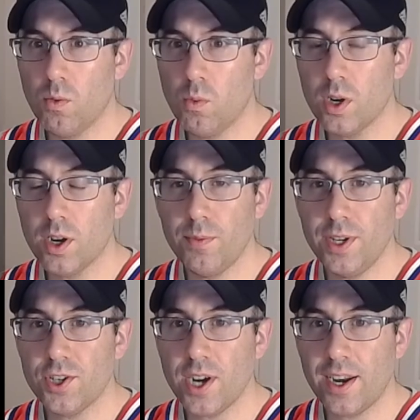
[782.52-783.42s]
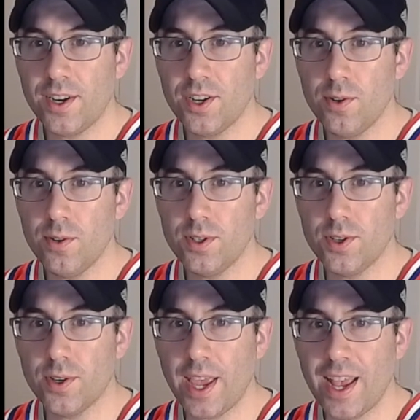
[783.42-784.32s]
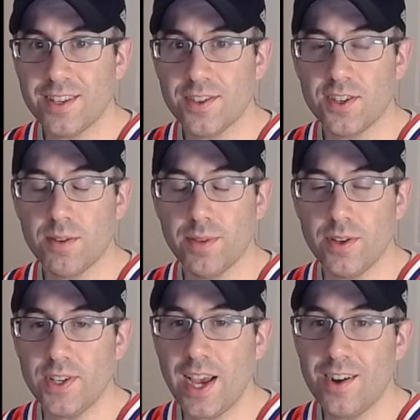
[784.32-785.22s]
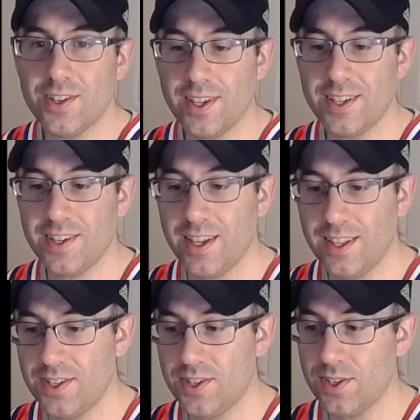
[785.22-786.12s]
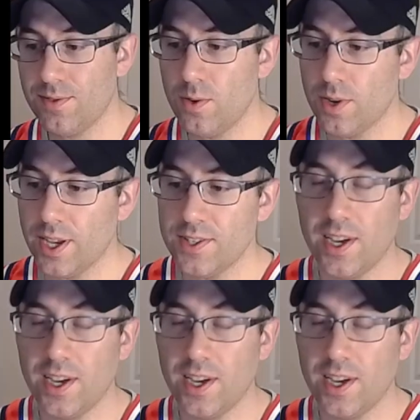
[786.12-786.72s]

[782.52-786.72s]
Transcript: what could we try to do to cancel some of those out? So they say, let's just focus